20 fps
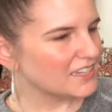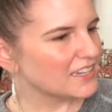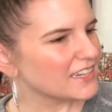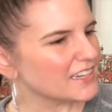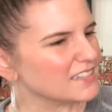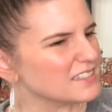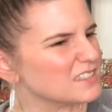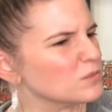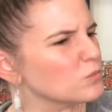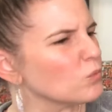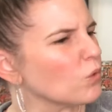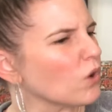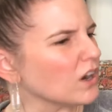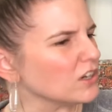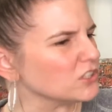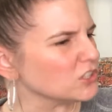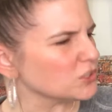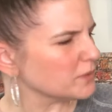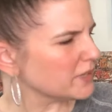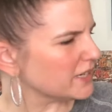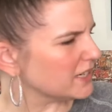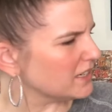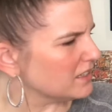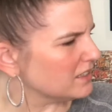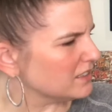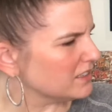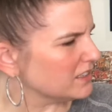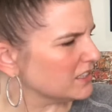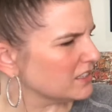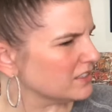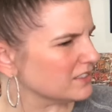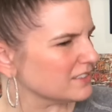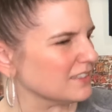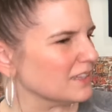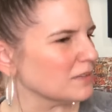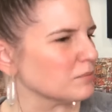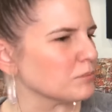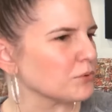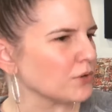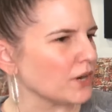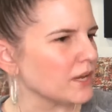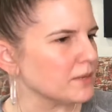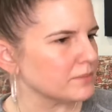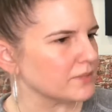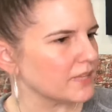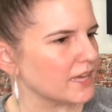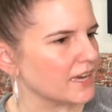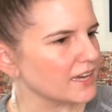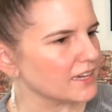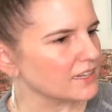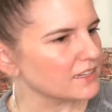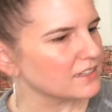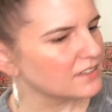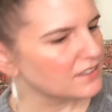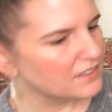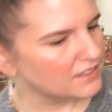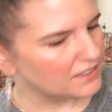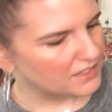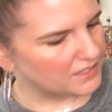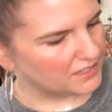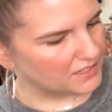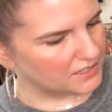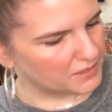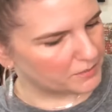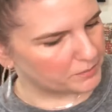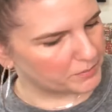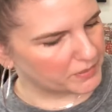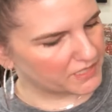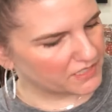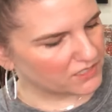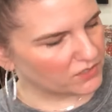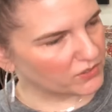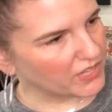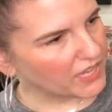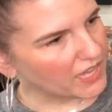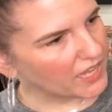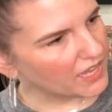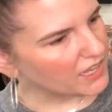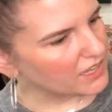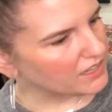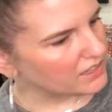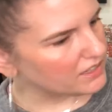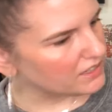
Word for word: It has some washwear. You know, it's not bright black. Right. But it's okay.